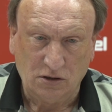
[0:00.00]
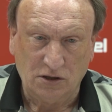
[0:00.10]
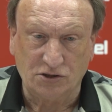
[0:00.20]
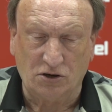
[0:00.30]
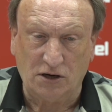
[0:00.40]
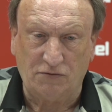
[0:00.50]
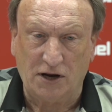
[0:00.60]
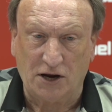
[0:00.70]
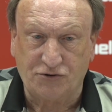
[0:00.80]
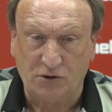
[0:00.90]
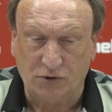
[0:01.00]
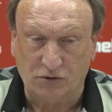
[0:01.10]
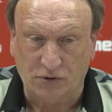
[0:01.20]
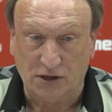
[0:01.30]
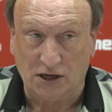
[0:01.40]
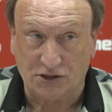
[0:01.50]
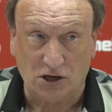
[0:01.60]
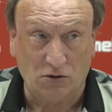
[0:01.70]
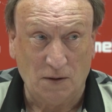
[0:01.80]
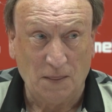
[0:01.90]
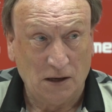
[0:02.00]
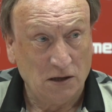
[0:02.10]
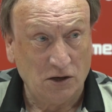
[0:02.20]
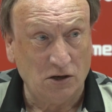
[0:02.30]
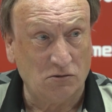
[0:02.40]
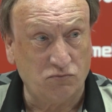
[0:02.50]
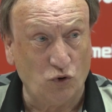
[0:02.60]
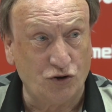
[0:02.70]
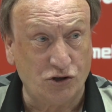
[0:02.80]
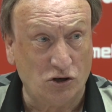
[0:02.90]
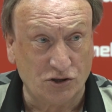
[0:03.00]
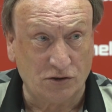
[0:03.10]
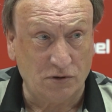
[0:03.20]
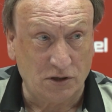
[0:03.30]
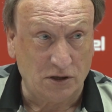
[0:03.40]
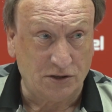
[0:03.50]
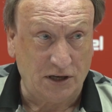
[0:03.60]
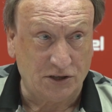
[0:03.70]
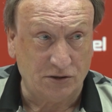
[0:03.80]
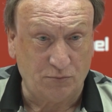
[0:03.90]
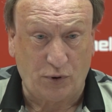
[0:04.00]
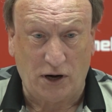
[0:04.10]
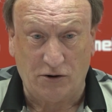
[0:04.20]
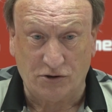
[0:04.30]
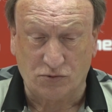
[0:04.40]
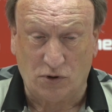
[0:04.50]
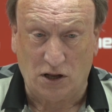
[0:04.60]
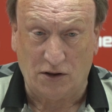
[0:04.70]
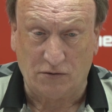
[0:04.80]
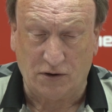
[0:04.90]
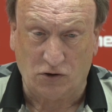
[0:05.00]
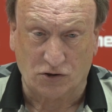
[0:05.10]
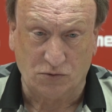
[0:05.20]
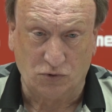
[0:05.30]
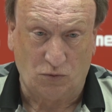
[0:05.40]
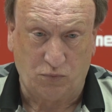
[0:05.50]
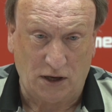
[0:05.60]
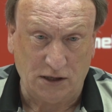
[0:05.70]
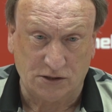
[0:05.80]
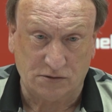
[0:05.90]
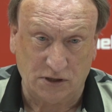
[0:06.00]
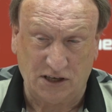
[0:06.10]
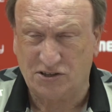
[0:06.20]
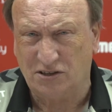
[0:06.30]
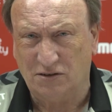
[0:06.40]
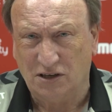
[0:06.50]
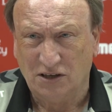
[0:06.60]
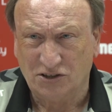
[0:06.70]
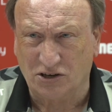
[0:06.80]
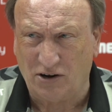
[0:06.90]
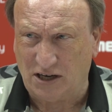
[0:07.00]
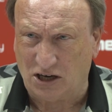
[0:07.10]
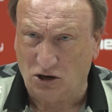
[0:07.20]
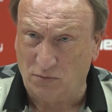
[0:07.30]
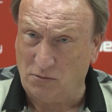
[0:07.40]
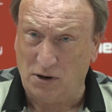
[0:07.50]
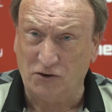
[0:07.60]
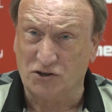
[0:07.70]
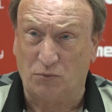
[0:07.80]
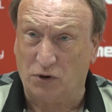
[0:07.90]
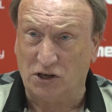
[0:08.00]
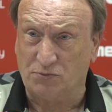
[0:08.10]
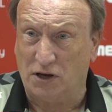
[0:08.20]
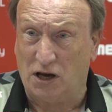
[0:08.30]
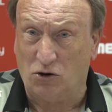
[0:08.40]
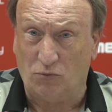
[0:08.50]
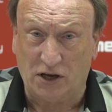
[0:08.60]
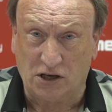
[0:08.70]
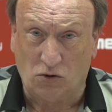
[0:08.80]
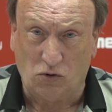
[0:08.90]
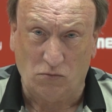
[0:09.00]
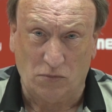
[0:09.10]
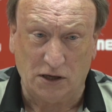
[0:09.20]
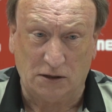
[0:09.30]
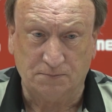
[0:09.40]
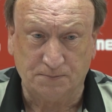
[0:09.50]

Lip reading: He's got every attribute, really. So, Woodrow's a decent player as well. They've got some good players, and it's a great club. I'm ever so pleased, me. I hope they go up, mate.